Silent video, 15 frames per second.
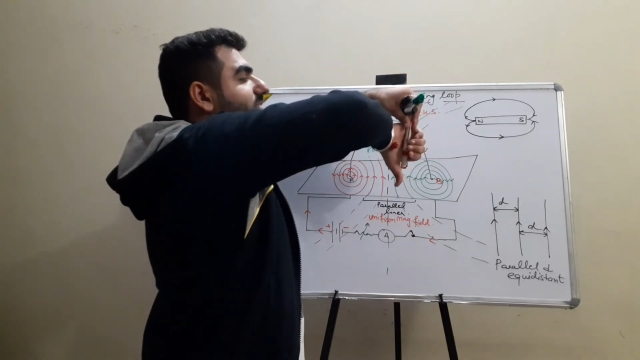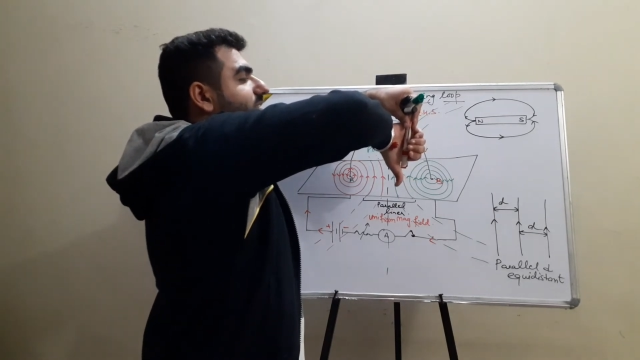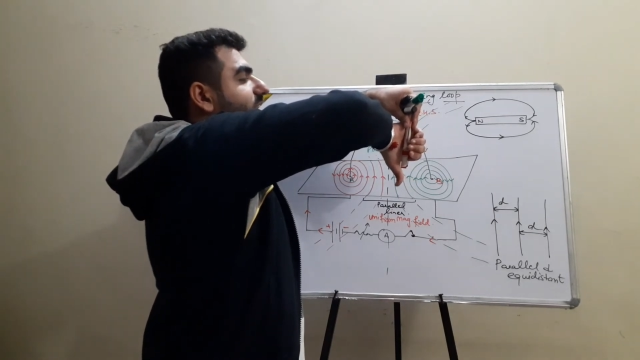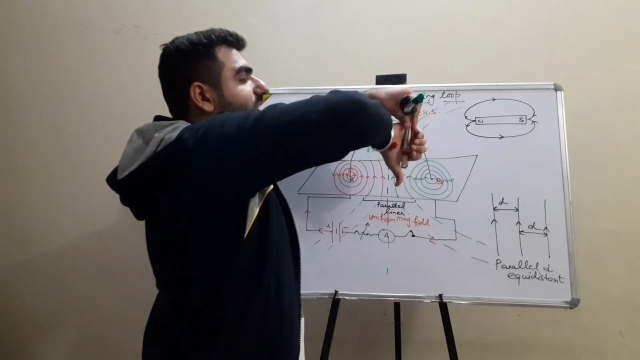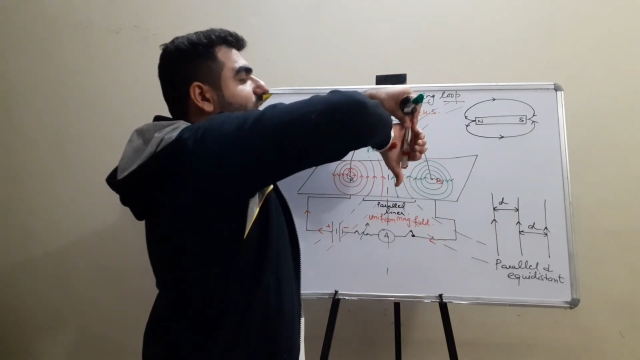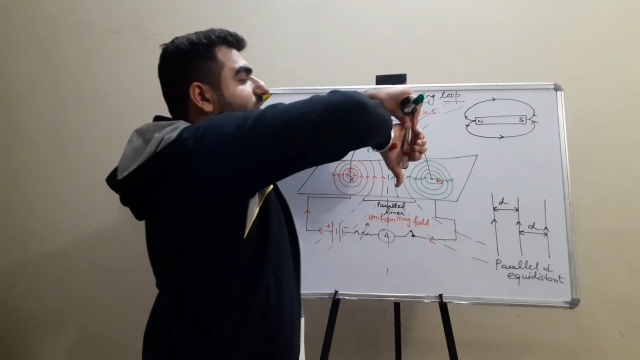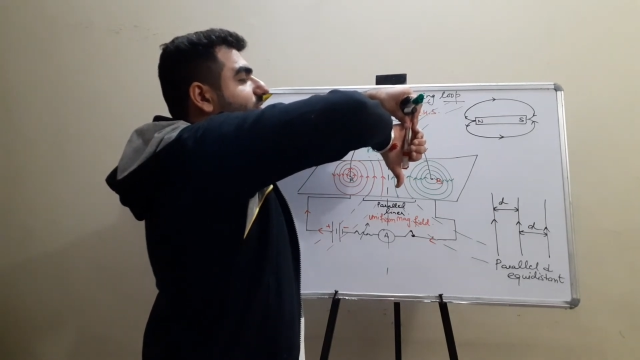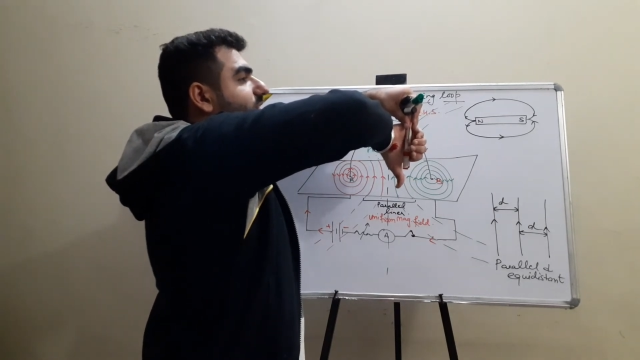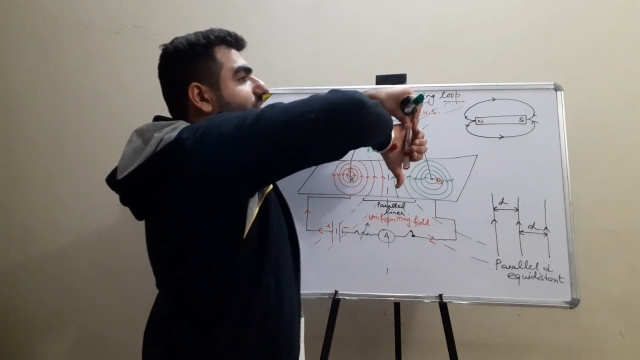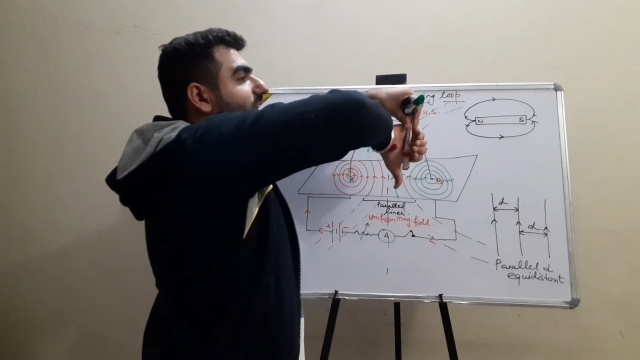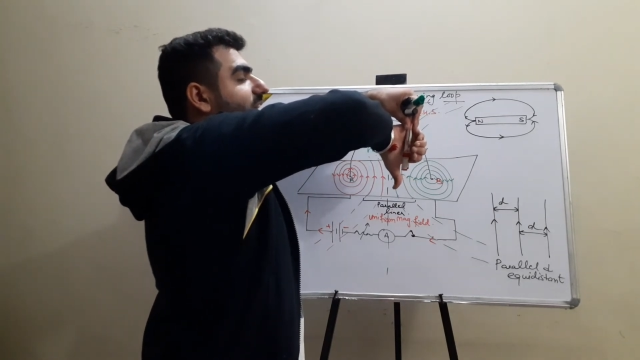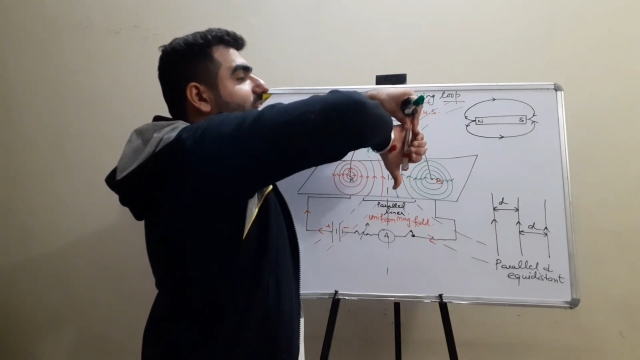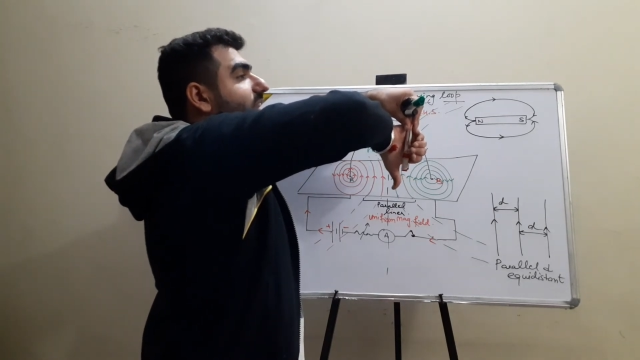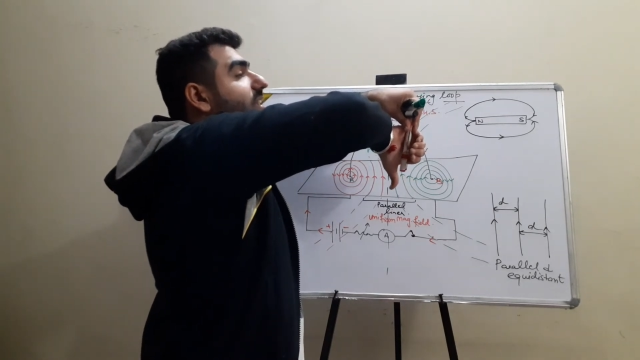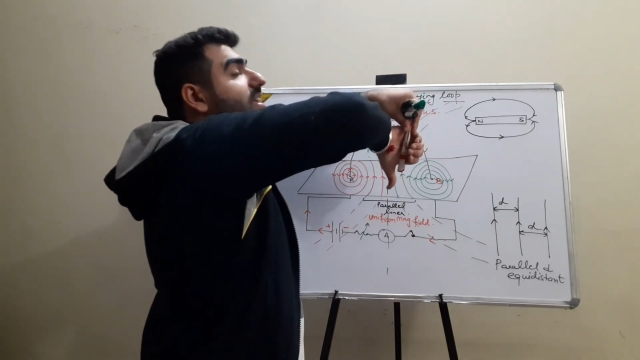side of the
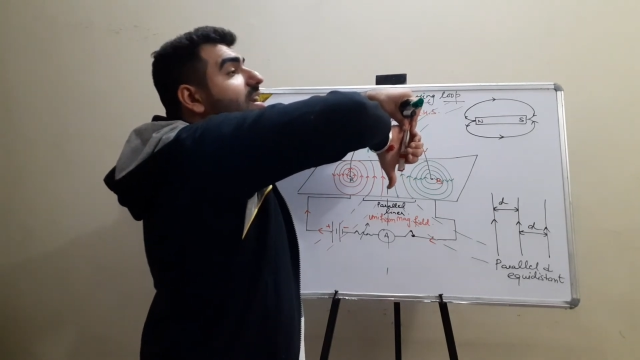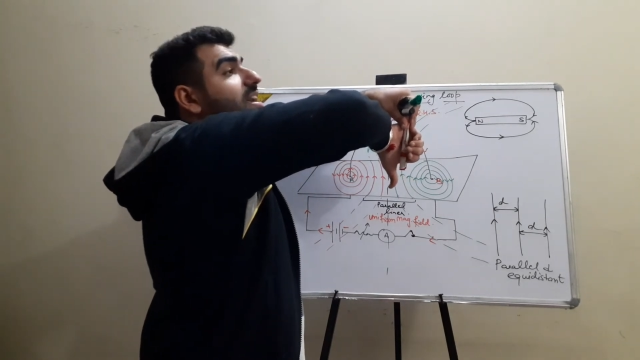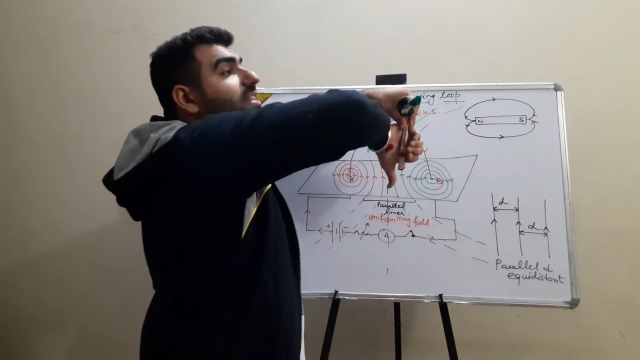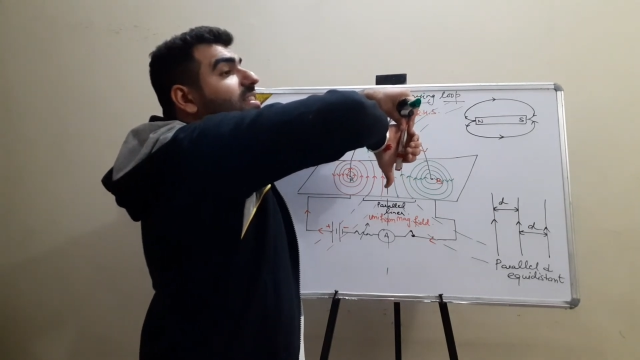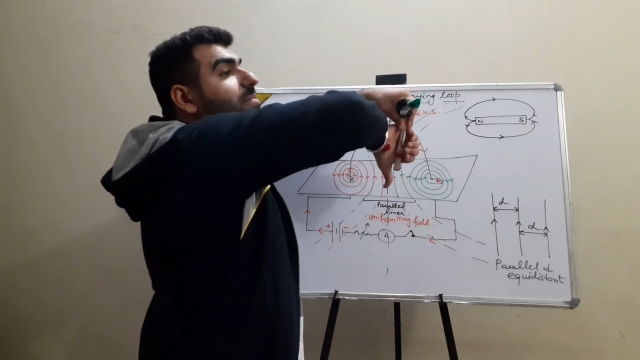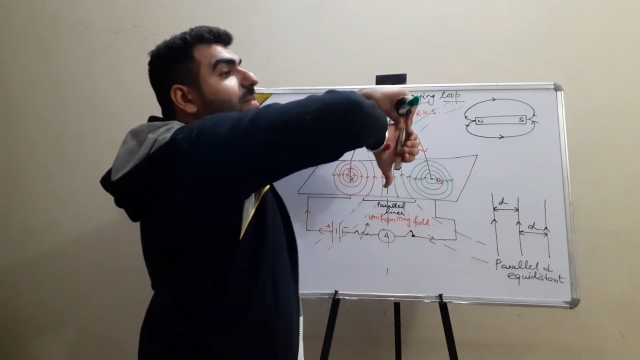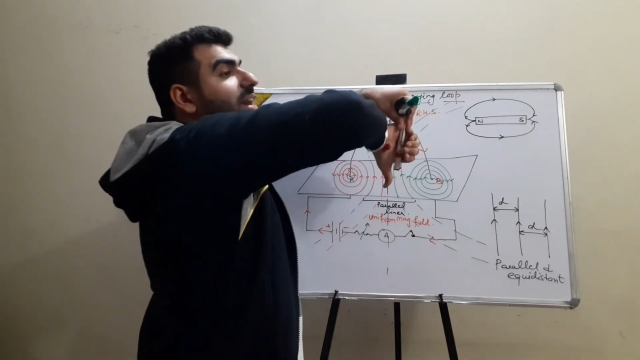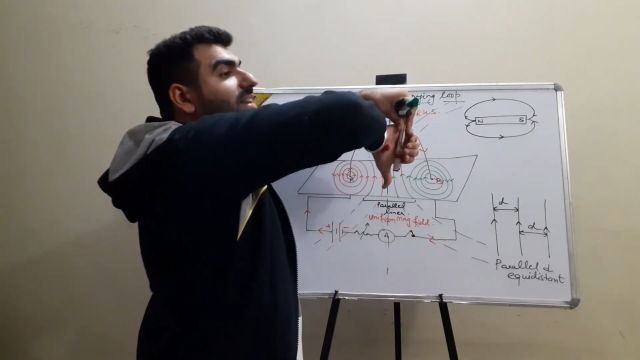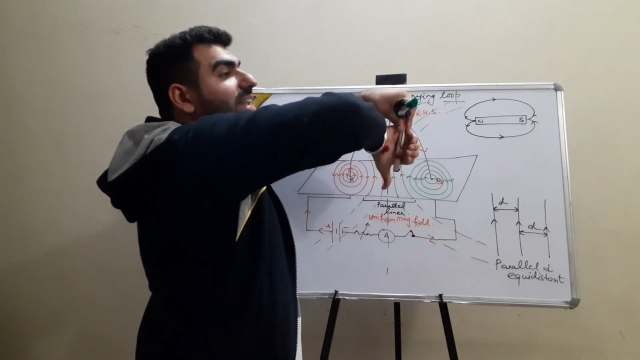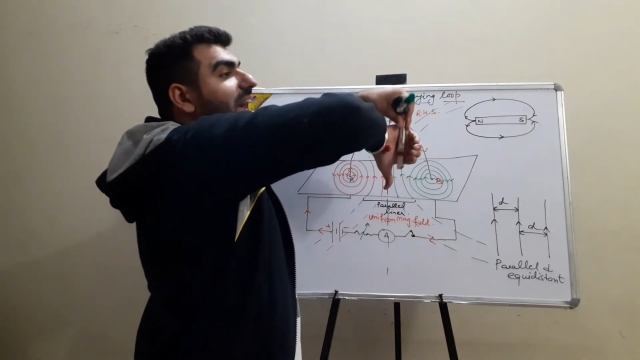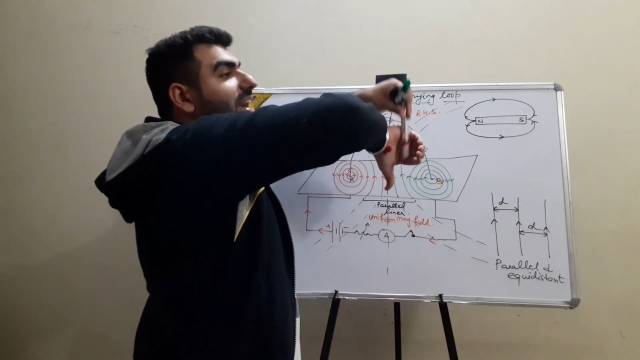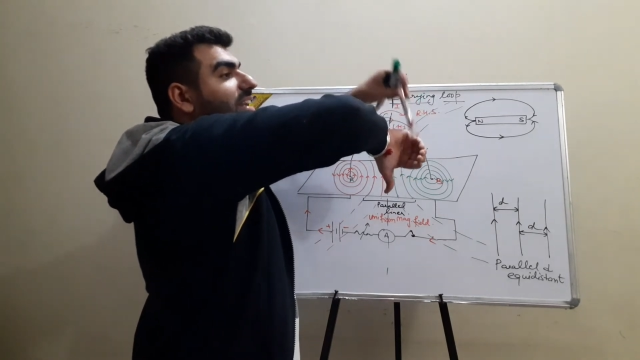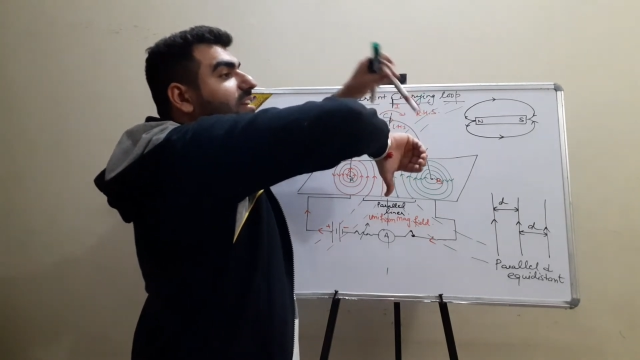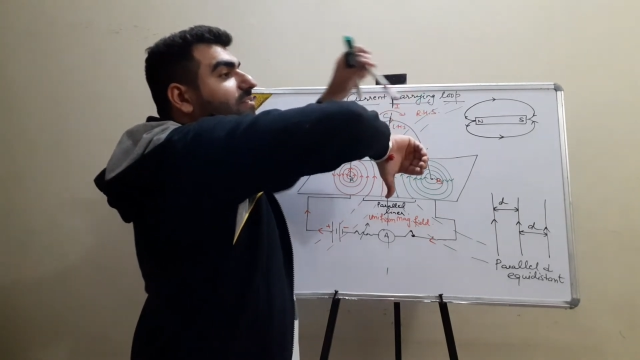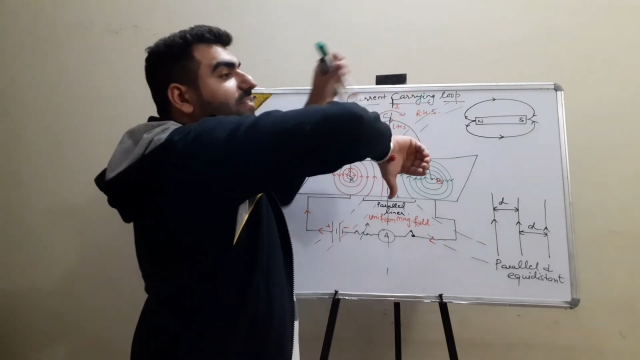wire, the
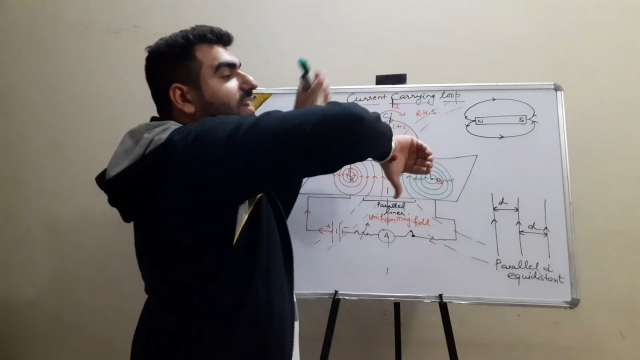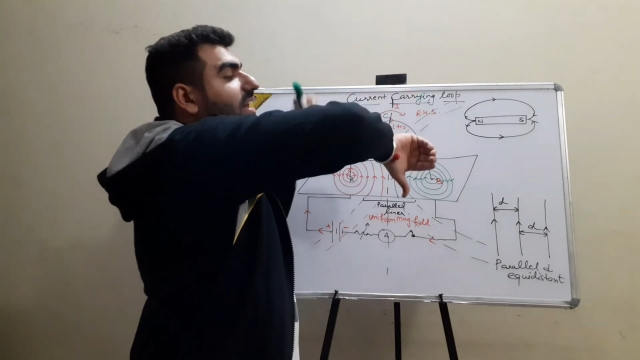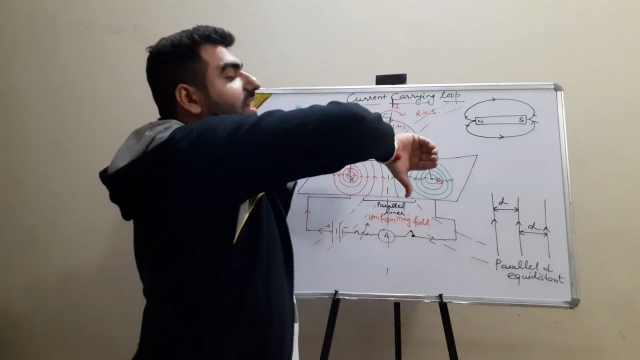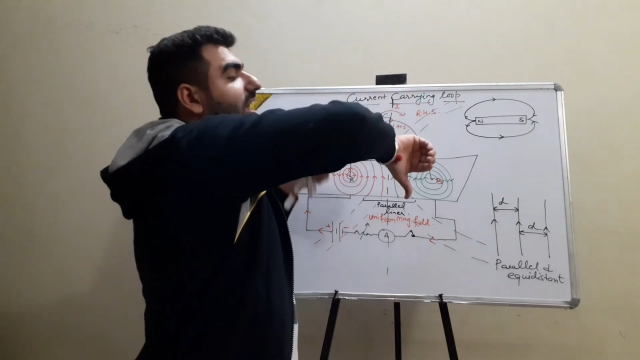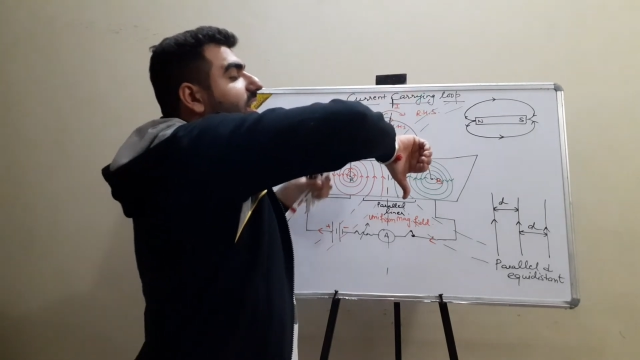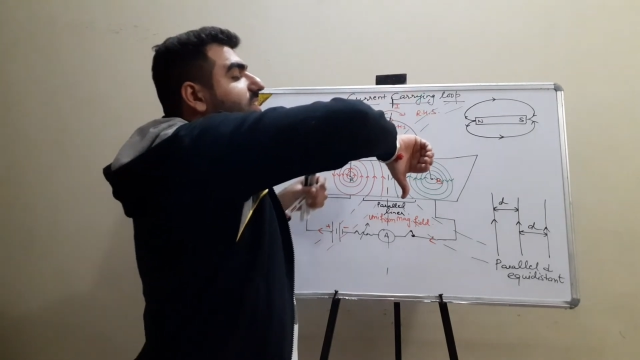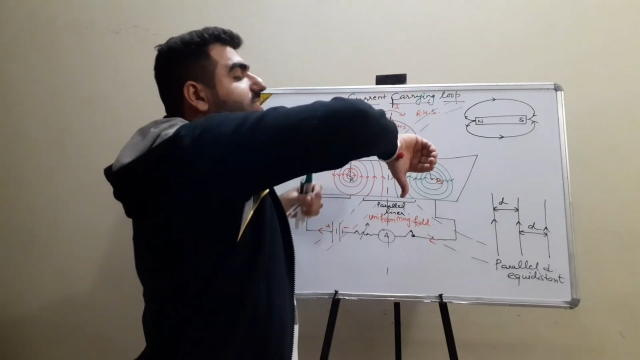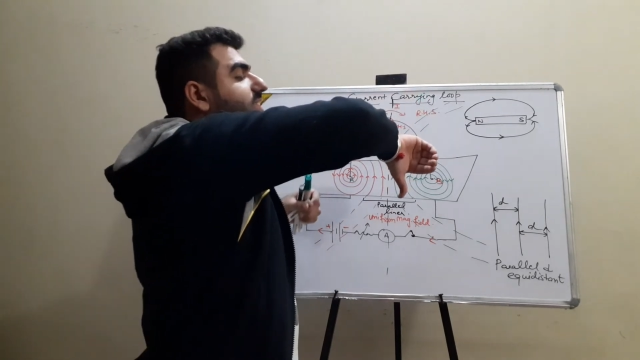magnetic field lines,